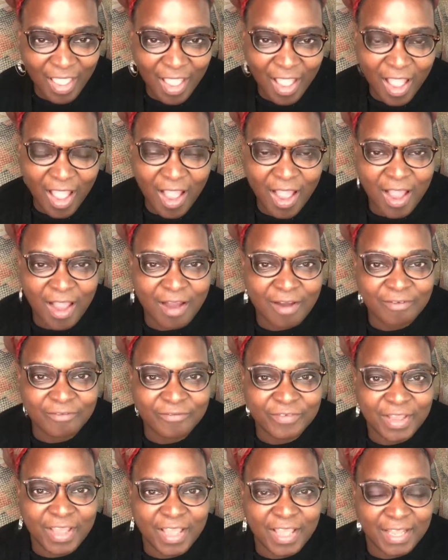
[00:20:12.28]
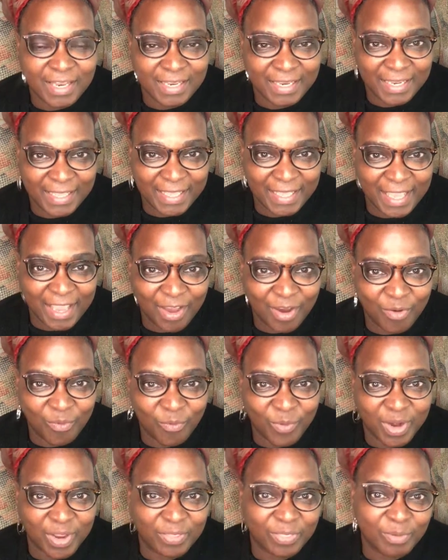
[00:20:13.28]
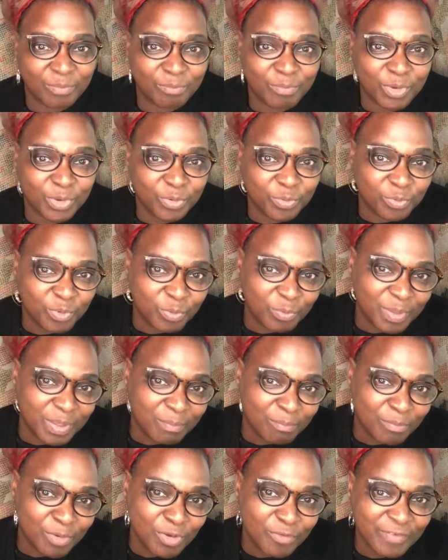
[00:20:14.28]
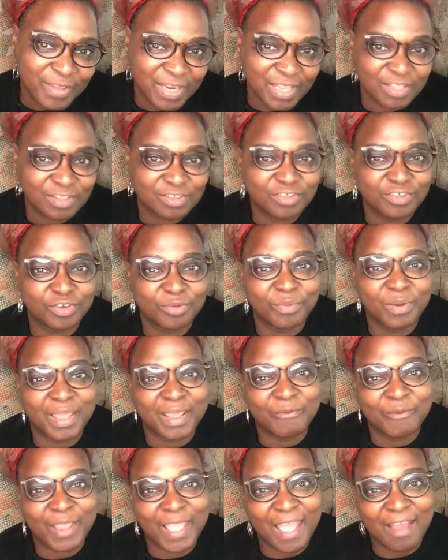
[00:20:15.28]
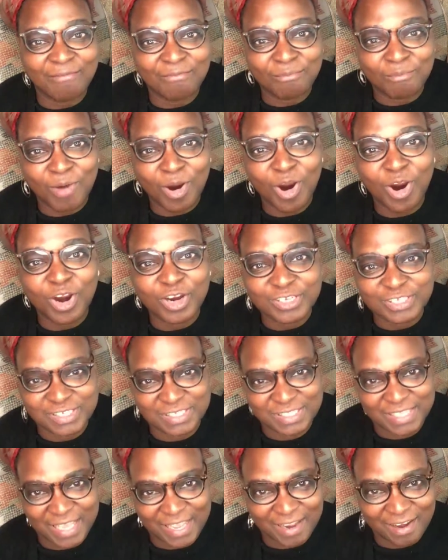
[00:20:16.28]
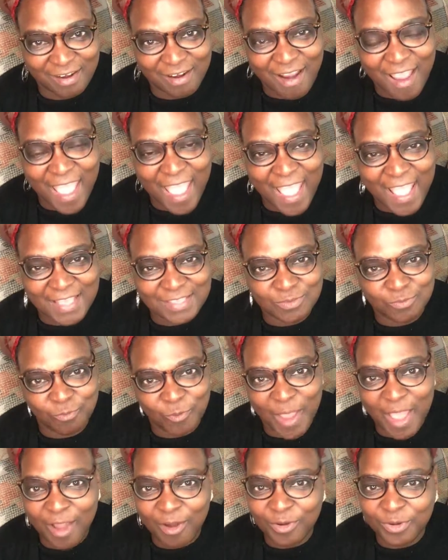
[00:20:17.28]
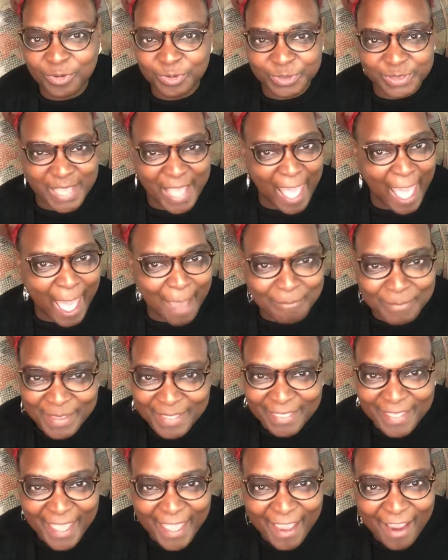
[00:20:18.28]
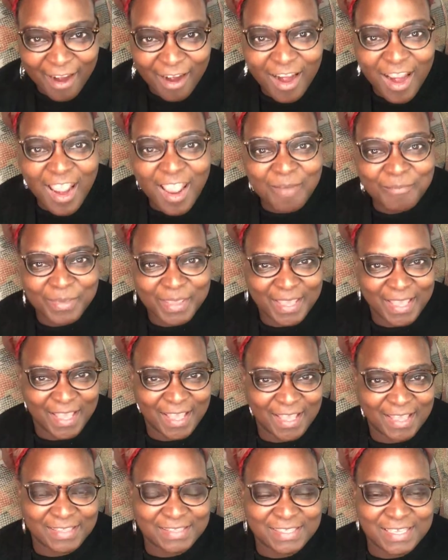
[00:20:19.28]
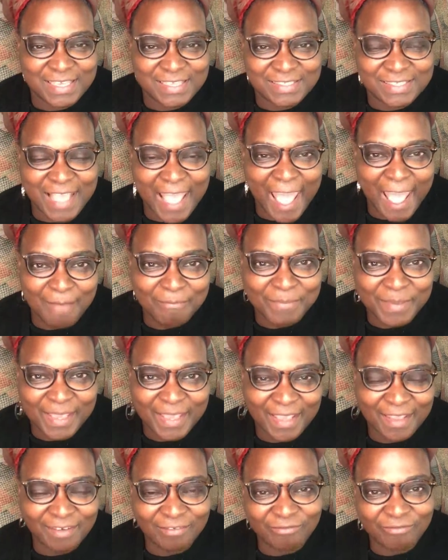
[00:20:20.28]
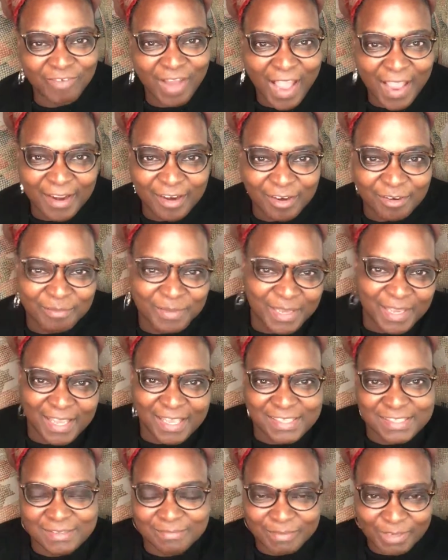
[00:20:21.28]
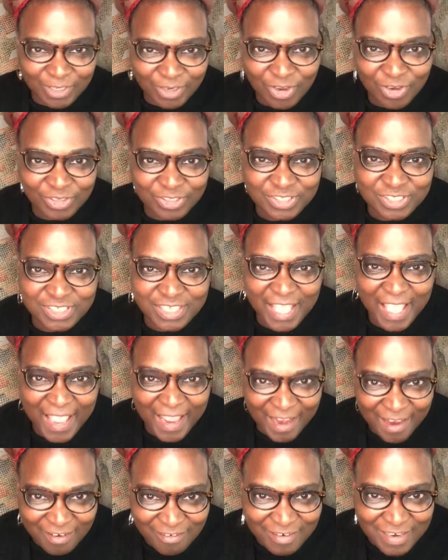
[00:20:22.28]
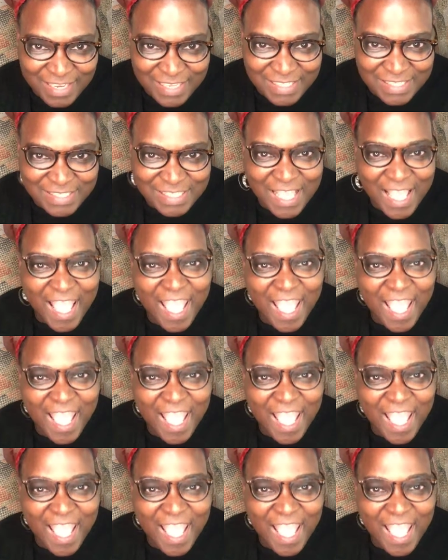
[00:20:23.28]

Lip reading: of Leo where the moon will be moving into, but we have Mars there as well, who's happy there because it's happy in fire because it belongs to Aries.